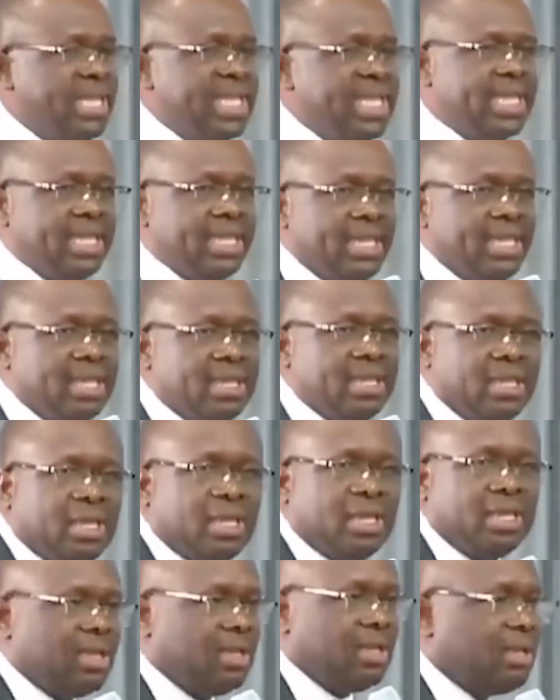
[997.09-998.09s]
be
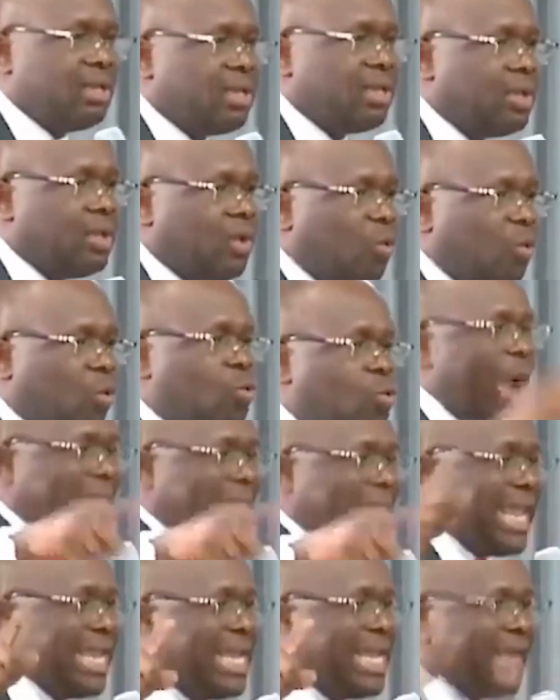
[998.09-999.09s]

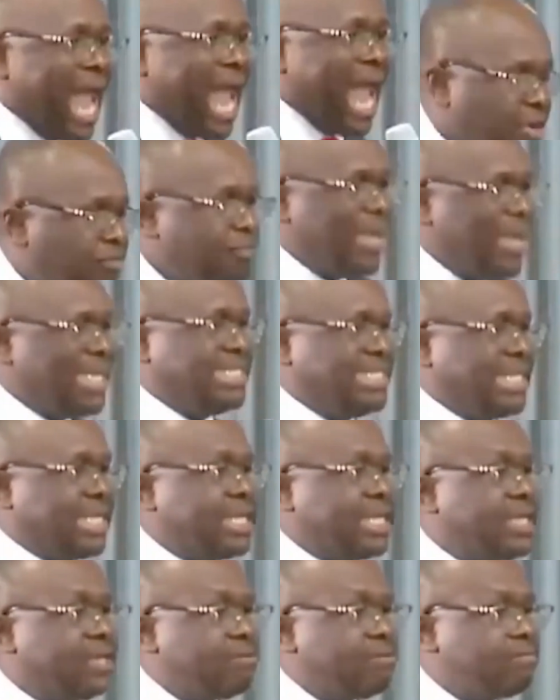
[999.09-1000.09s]
working
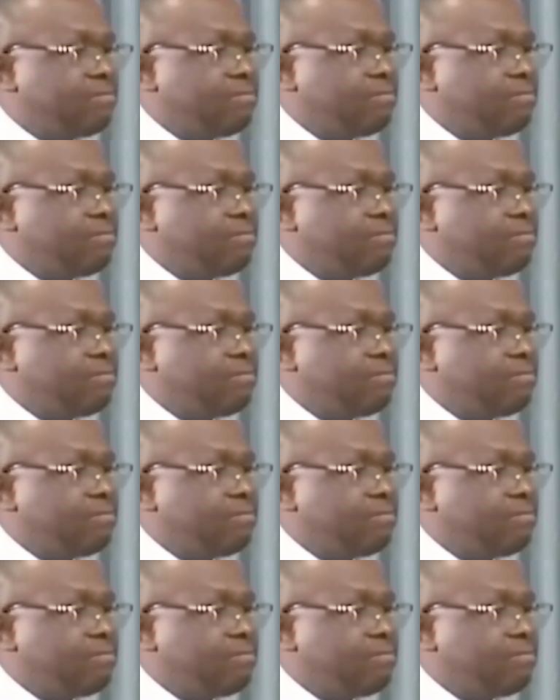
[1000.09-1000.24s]
arithmetic.